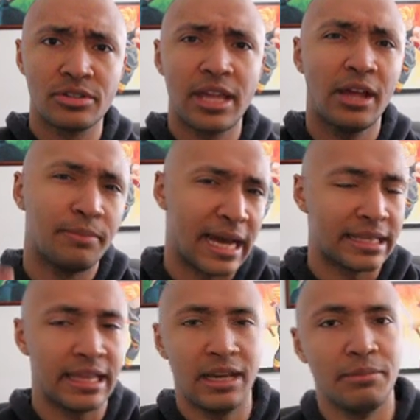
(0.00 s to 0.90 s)
scale
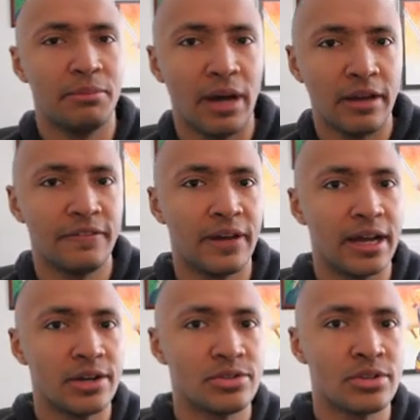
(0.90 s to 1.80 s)
back the enemy
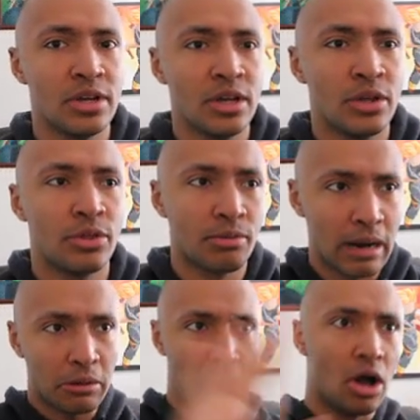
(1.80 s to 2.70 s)
modifiers
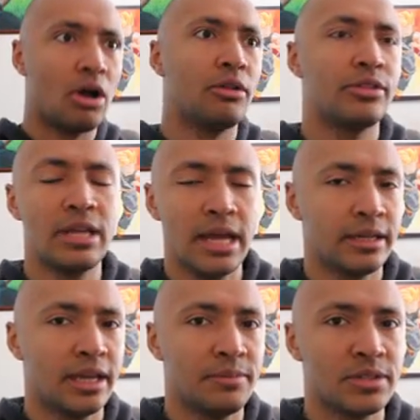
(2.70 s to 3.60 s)
throughout all the
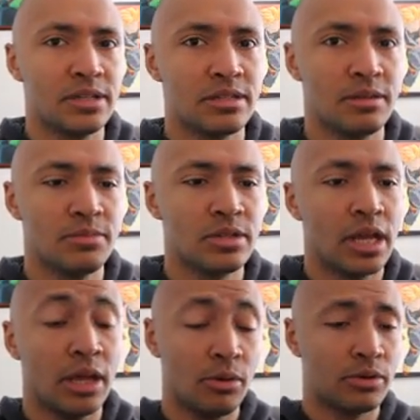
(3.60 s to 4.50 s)
endgame systems
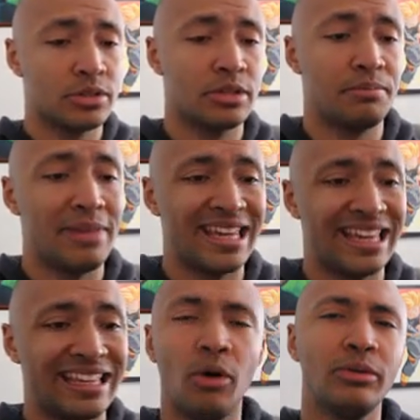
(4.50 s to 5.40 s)
in order to make
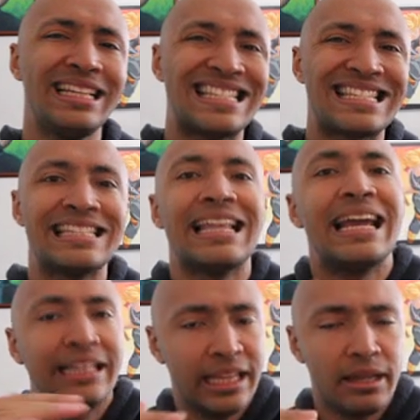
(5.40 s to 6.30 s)
it only
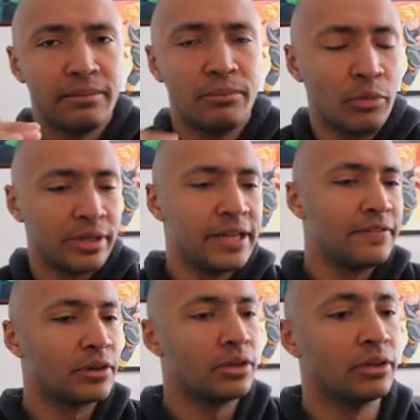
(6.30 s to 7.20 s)
slightly more
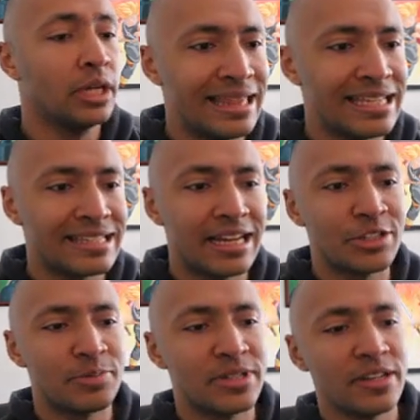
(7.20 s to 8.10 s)
difficult. In this line
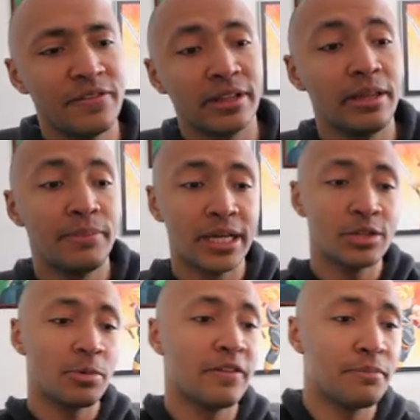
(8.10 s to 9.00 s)
specifically,
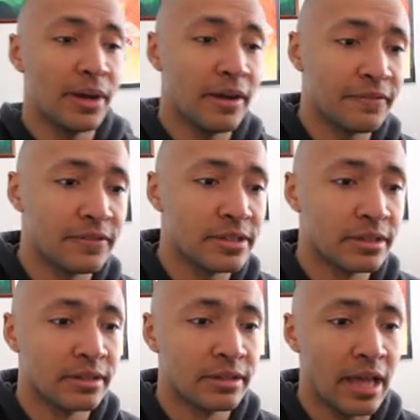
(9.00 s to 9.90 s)
because we have buffed
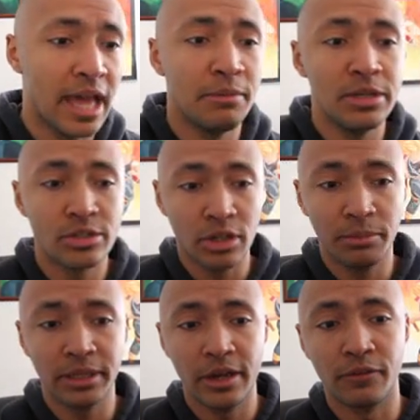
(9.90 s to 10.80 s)
enemies
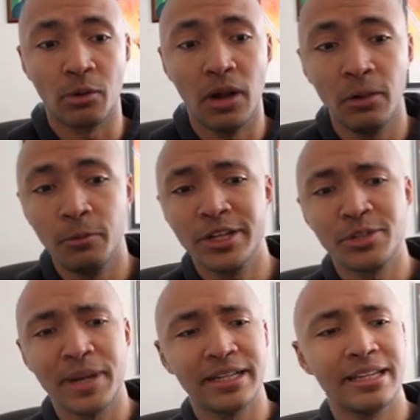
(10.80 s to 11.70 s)
globally overall, we
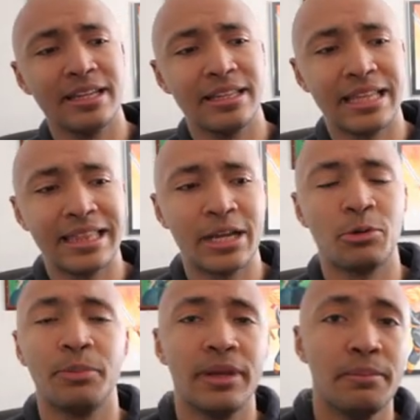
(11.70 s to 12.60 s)
expect that there
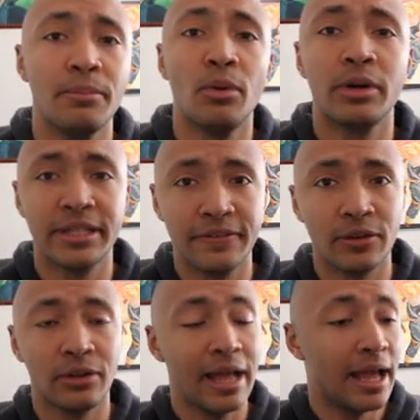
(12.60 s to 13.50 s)
will be more
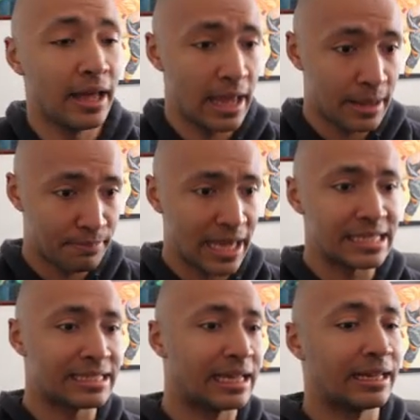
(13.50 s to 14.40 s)
difficult at a
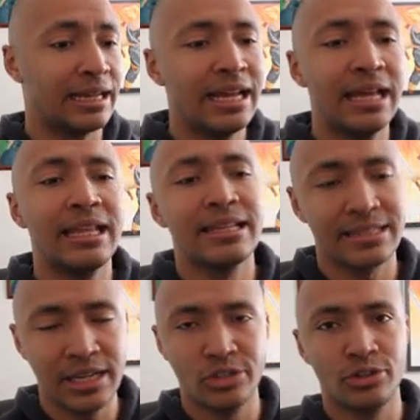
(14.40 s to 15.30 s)
baseline. And that
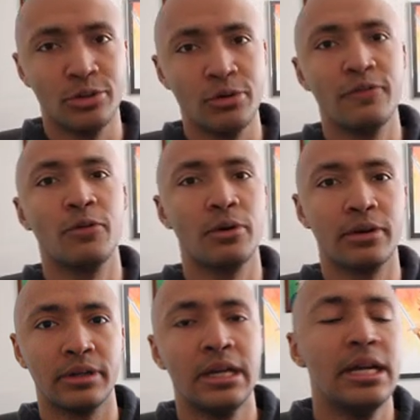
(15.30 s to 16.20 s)
stays true
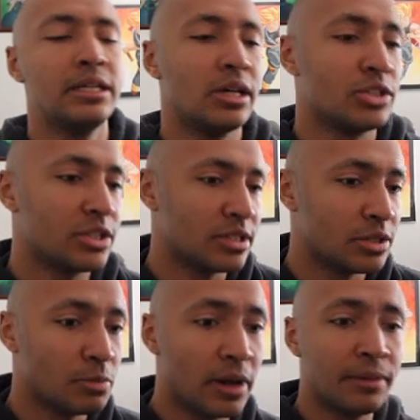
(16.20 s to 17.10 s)
for dungeons
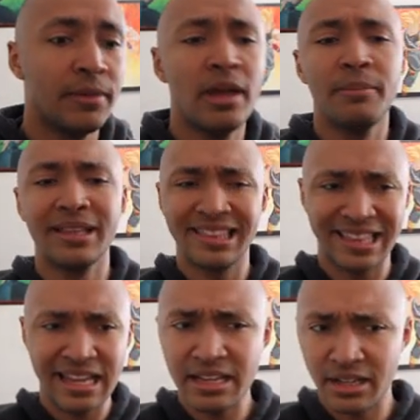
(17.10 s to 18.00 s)
as well, but
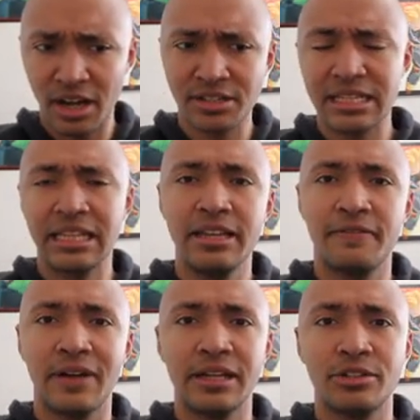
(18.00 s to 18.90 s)
they constantly
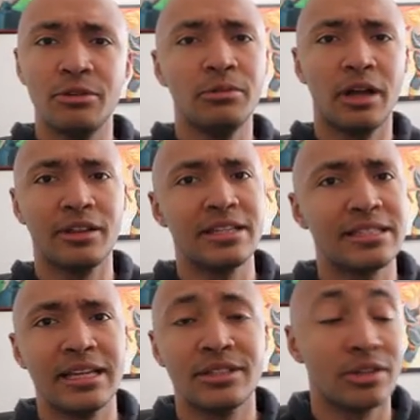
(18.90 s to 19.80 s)
fine tune all these
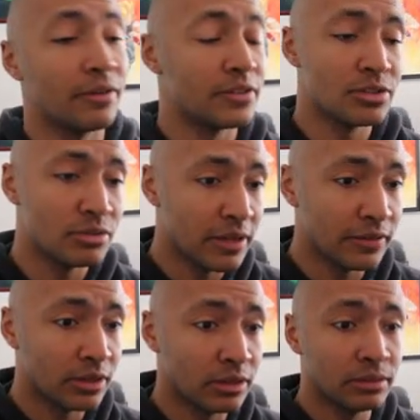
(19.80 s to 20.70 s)
things, so if it's too
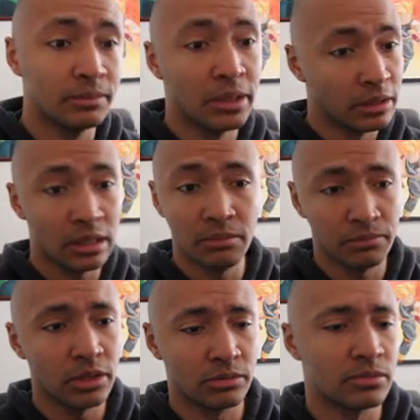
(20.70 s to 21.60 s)
difficult, they'll,
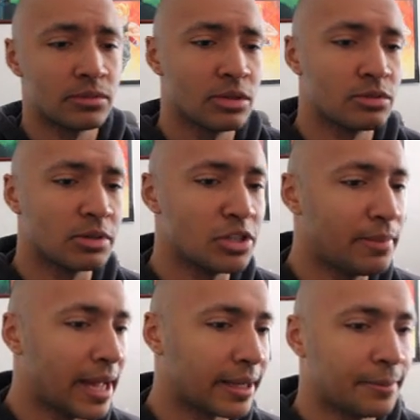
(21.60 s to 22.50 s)
they'll, they'll switch it
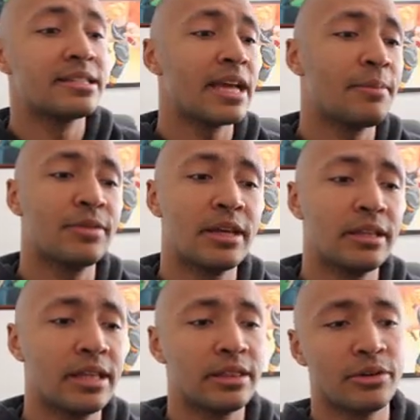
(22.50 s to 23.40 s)
back. Same
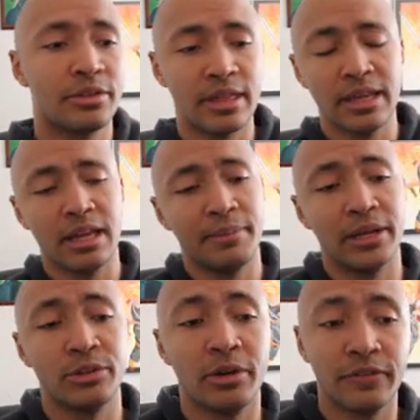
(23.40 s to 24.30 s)
thing that they're thinking
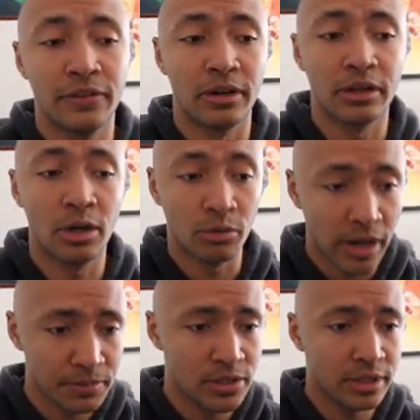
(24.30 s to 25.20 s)
about doing for
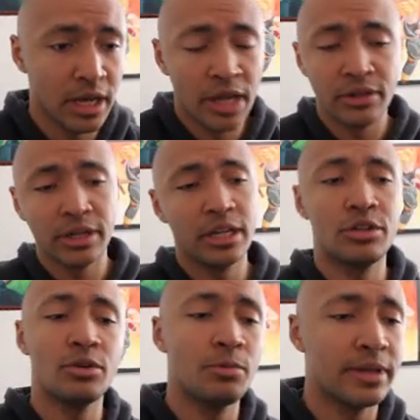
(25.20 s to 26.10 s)
corruption, they're going to
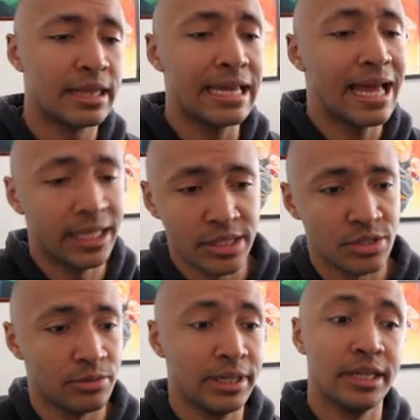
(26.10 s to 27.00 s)
do with the
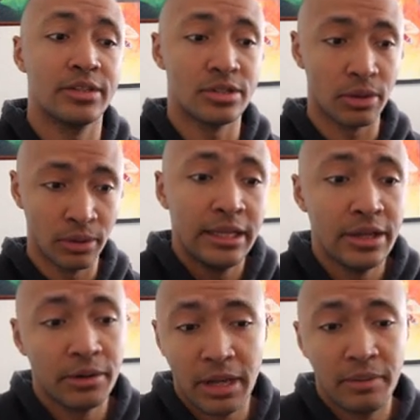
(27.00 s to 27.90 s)
endless arena. So
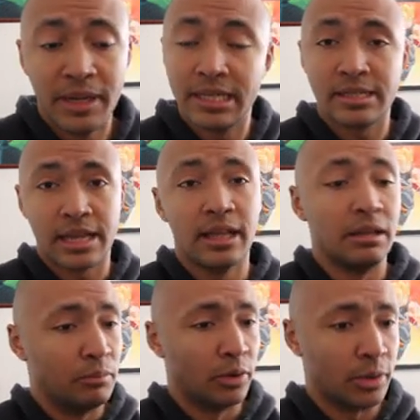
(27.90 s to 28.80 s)
they're going to make it scale
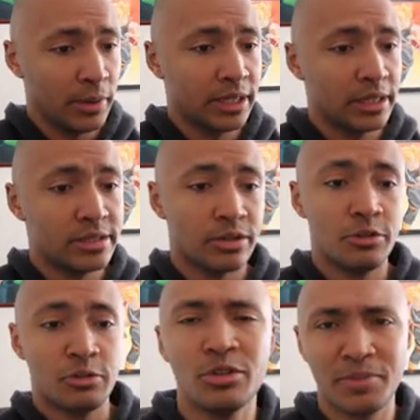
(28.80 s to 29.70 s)
up more quickly. So
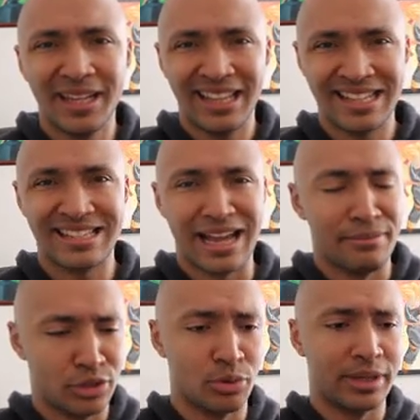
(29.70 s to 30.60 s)
you, you spend less
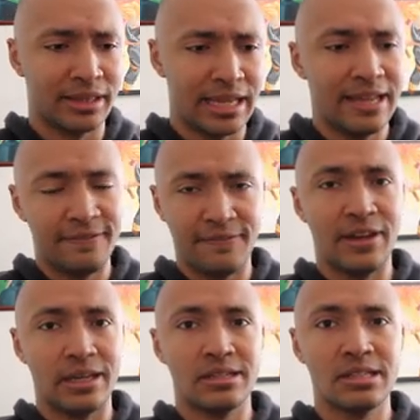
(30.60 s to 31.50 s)
time doing the infinite